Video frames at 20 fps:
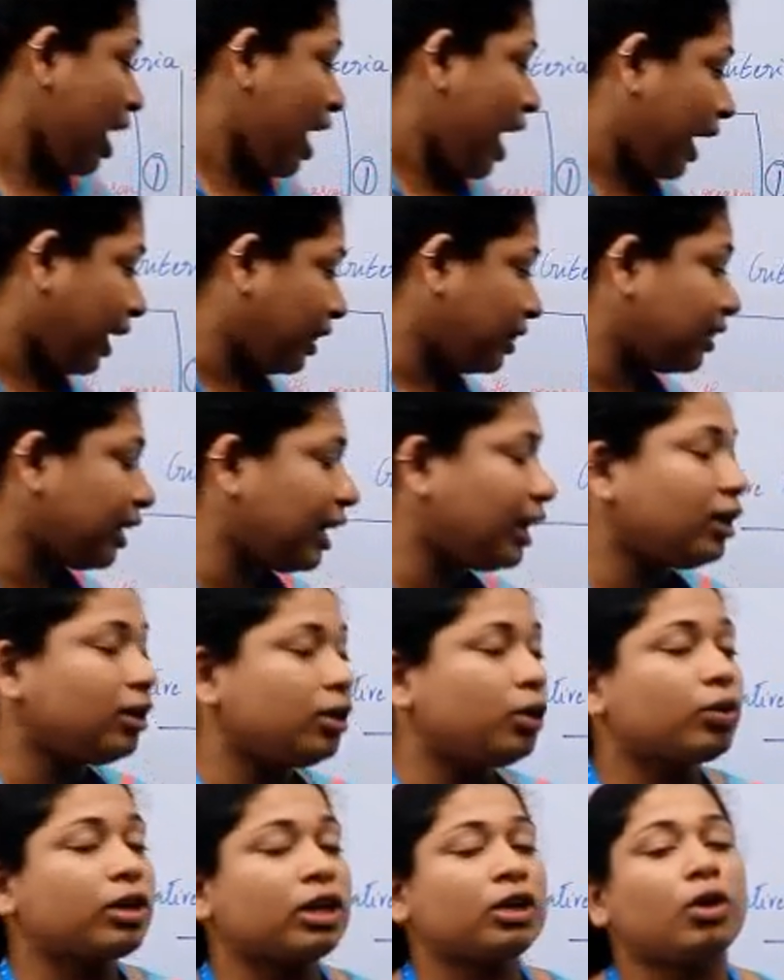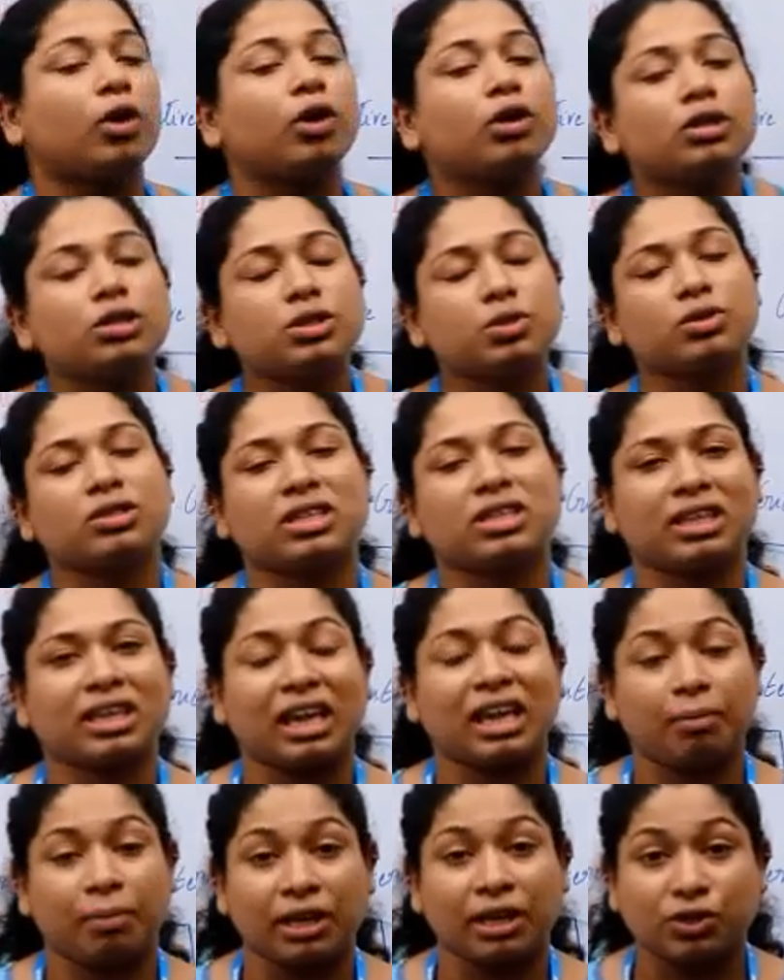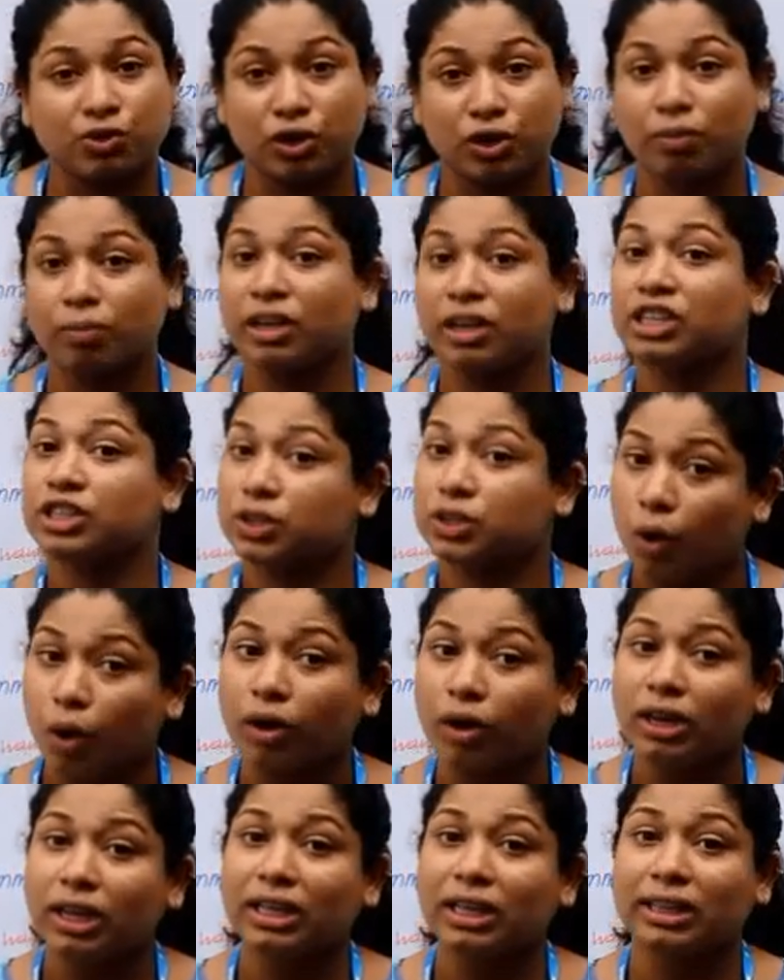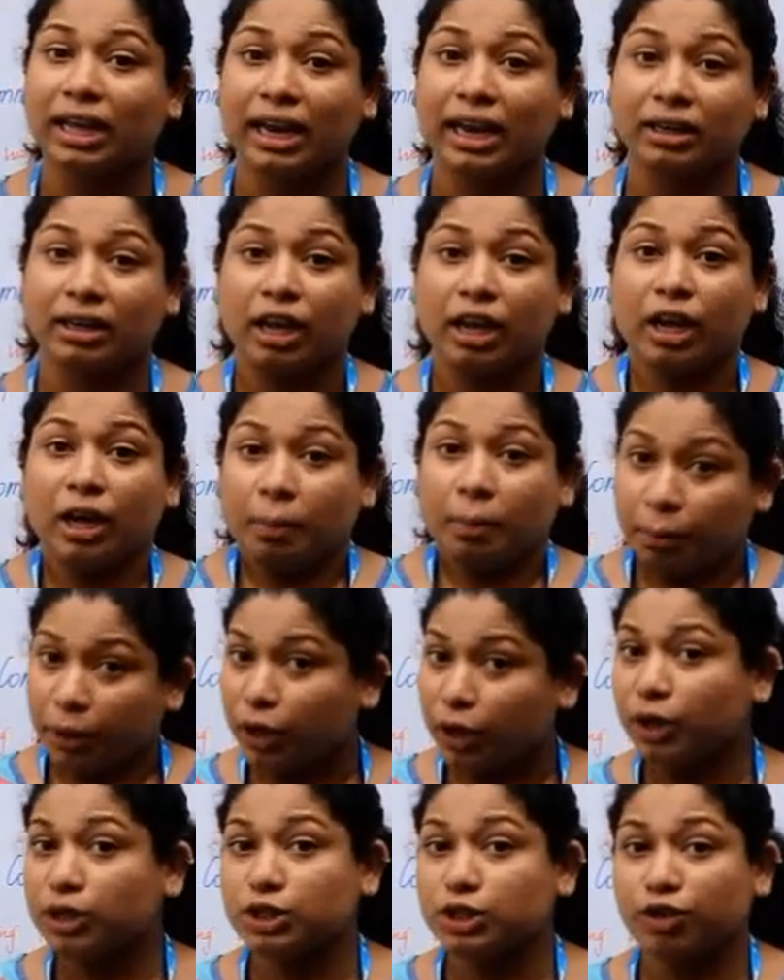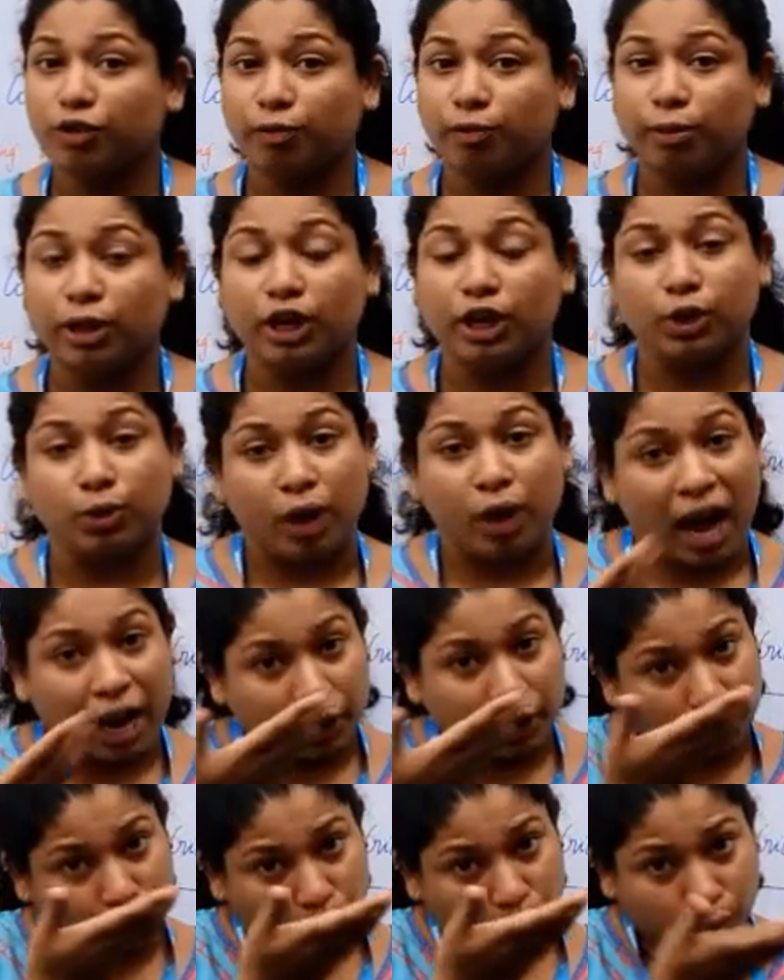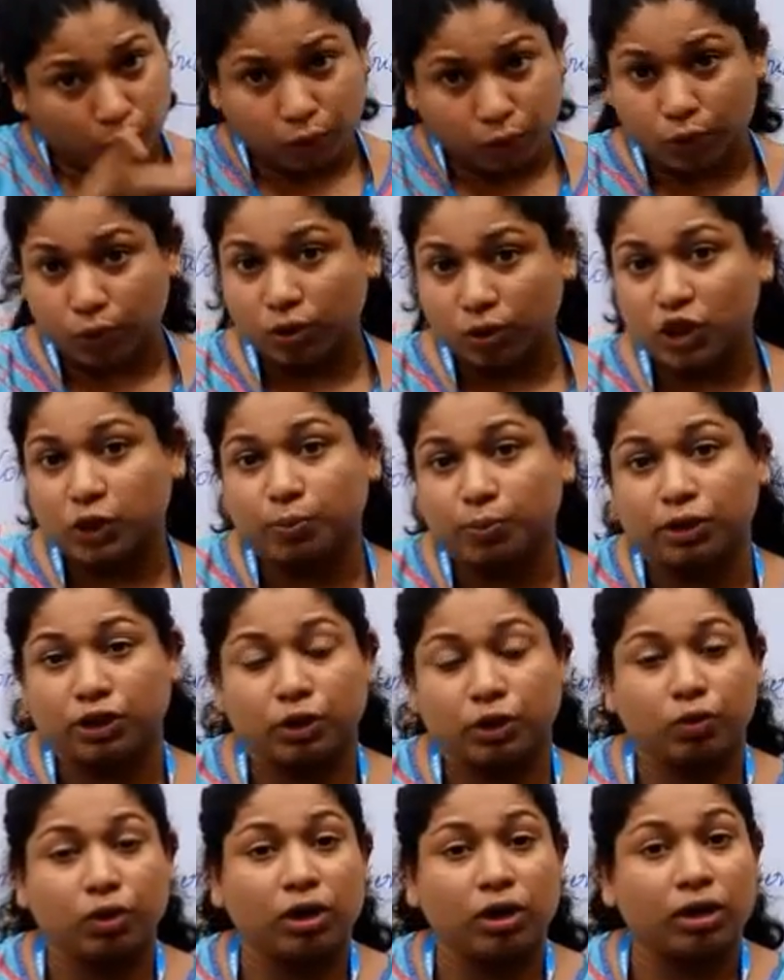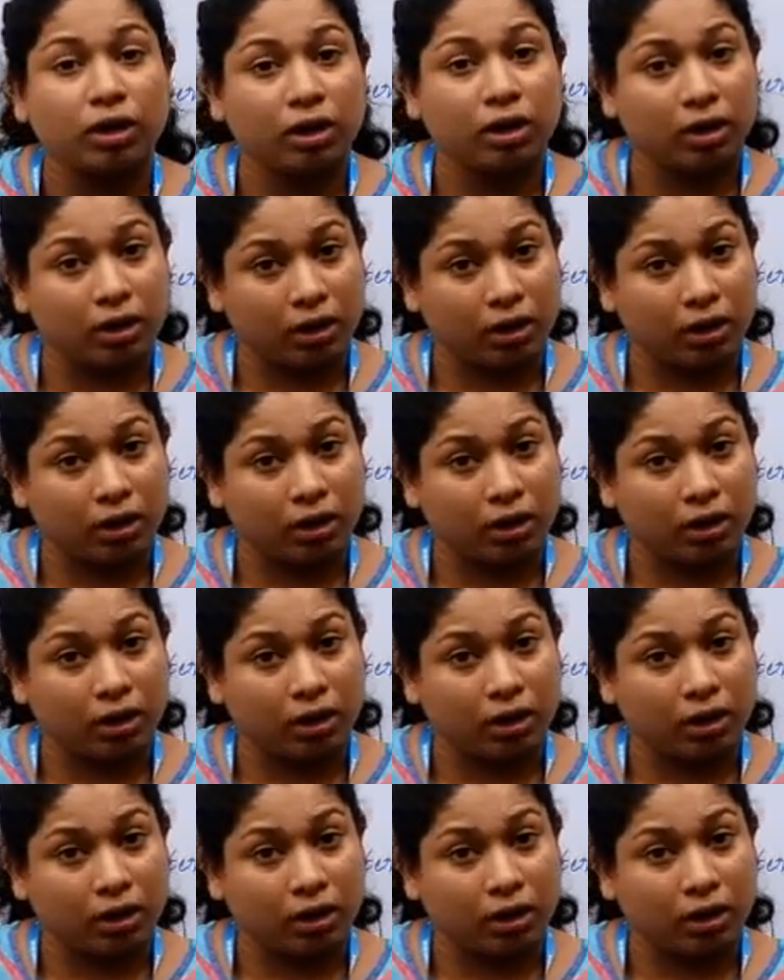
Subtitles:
And then you can also say that I'm extremely sorry that because of me you had to go through this particular